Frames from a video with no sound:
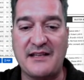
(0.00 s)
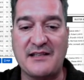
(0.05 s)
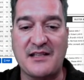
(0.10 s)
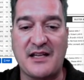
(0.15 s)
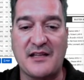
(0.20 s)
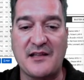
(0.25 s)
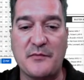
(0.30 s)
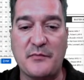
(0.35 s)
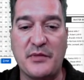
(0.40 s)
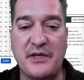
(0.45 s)

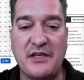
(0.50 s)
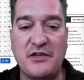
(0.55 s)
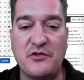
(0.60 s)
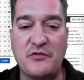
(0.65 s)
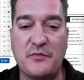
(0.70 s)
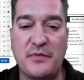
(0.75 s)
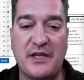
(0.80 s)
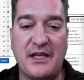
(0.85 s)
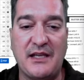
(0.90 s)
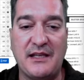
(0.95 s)
He's on the
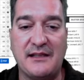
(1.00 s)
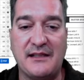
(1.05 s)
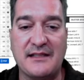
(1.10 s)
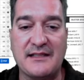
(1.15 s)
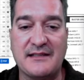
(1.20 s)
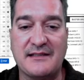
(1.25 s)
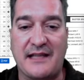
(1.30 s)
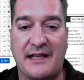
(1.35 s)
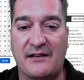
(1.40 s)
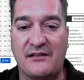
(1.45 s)
PUP
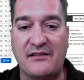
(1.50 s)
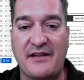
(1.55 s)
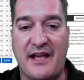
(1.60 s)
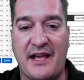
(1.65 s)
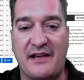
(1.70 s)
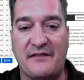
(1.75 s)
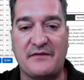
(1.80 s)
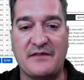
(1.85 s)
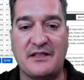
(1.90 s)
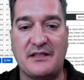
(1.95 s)
list. I
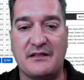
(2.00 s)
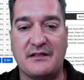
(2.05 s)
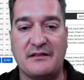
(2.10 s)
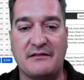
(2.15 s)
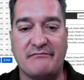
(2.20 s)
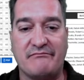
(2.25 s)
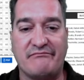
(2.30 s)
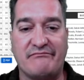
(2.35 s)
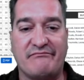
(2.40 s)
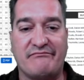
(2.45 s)
don't have
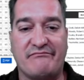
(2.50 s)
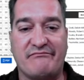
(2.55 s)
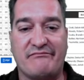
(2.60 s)
to,